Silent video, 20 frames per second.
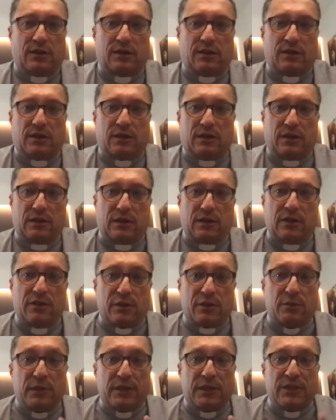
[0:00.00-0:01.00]

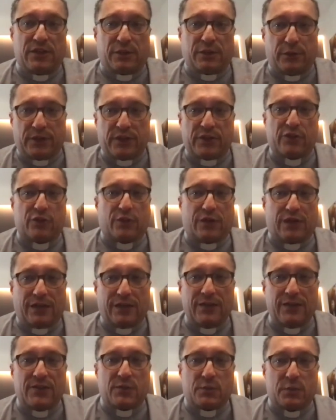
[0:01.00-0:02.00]
intermediary
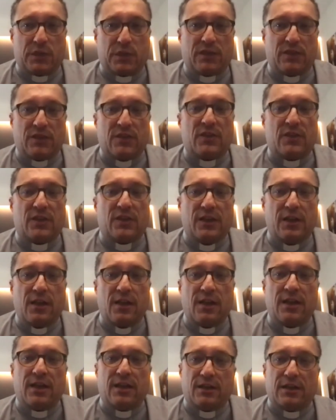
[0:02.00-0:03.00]
shrines, we can say,
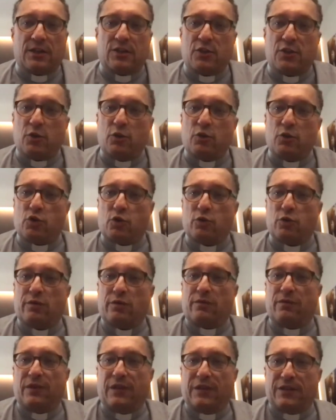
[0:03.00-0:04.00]
that you should
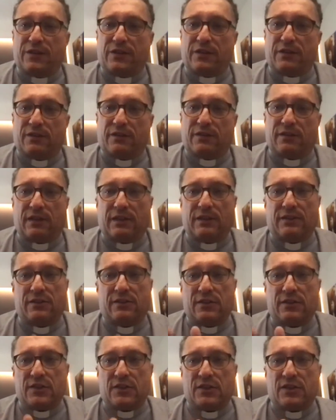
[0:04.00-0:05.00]
visit, and
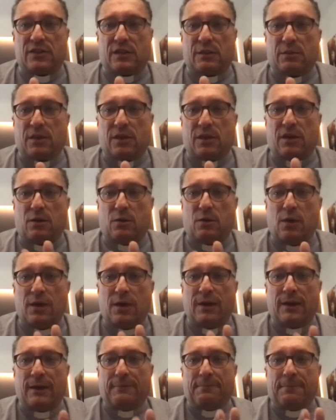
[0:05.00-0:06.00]
this is somehow
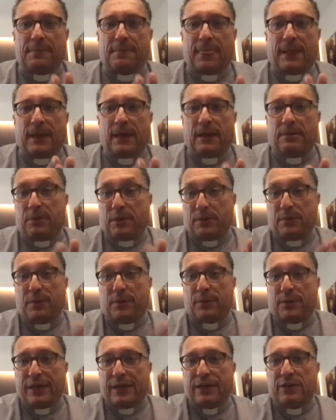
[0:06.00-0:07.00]
a
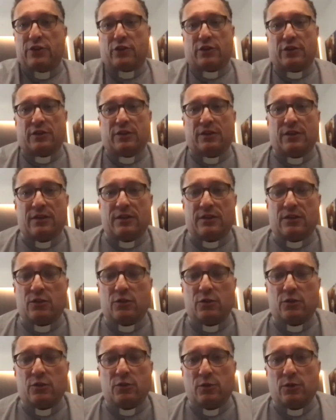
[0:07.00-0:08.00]
preparation
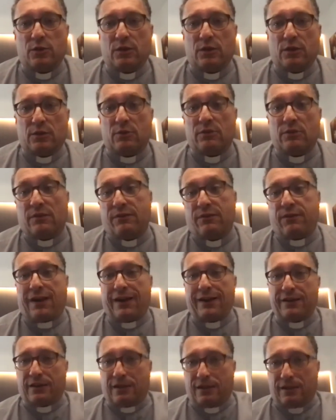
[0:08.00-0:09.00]
to the
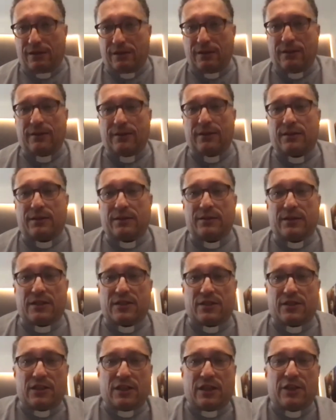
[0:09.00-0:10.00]
final
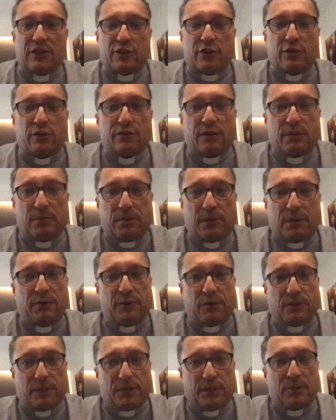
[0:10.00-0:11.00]
destination of the
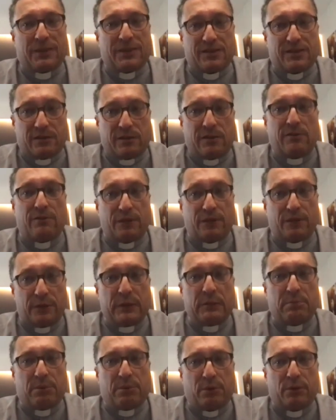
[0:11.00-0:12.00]
pilgrimage, but still very
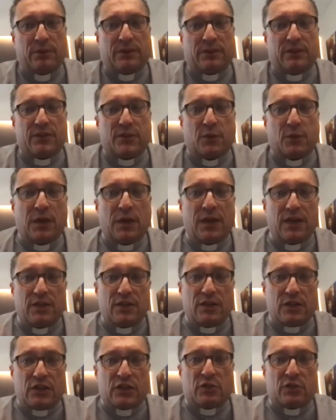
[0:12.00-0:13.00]
important. So
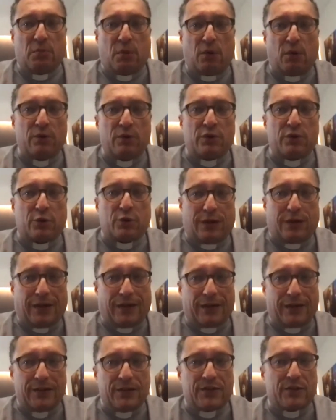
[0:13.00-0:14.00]
these small
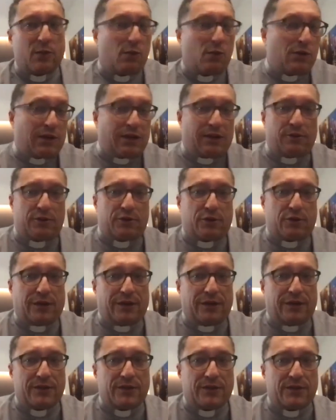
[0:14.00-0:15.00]
shrines, local
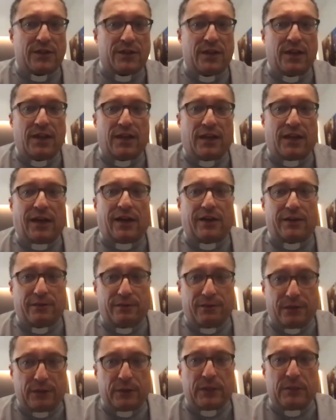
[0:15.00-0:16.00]
shrines, are
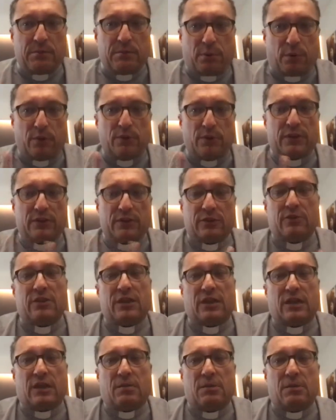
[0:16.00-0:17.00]
very important on the
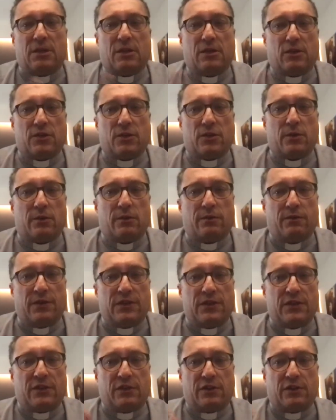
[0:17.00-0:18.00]
Camino. So
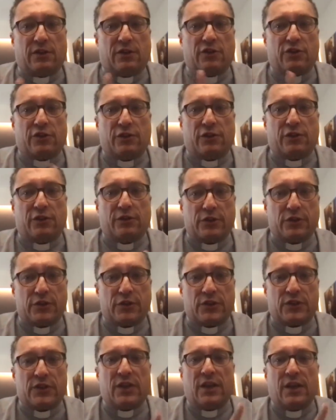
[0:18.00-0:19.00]
visiting
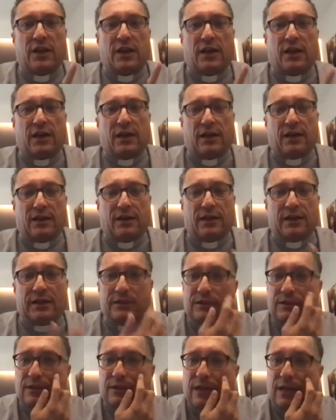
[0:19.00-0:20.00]
churches
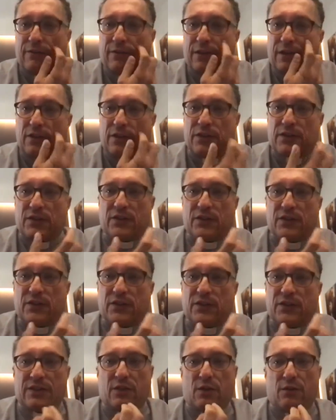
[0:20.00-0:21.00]
and having this
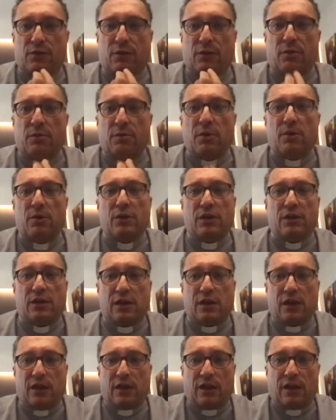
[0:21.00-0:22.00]
sense of
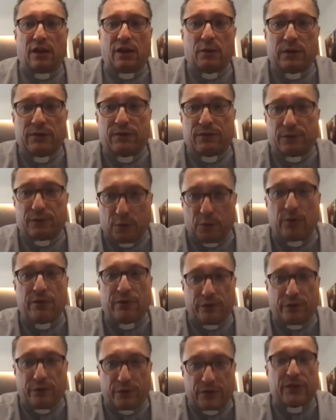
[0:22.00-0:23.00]
community with
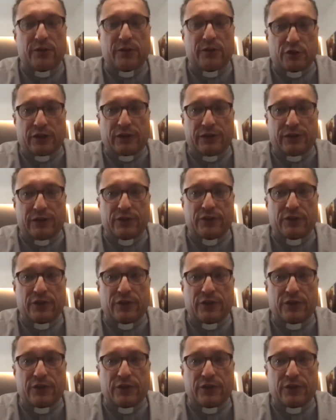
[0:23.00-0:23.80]
universal church,